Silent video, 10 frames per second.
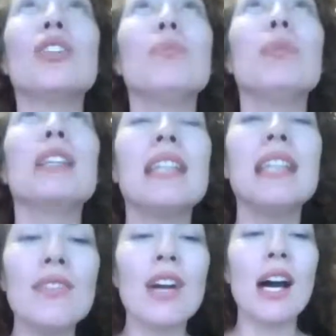
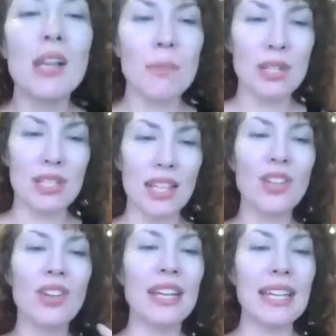believe 100%
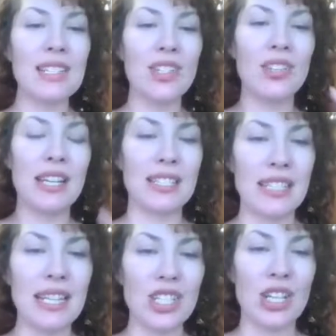you're going to get to your
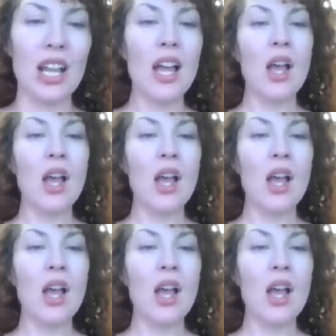destination.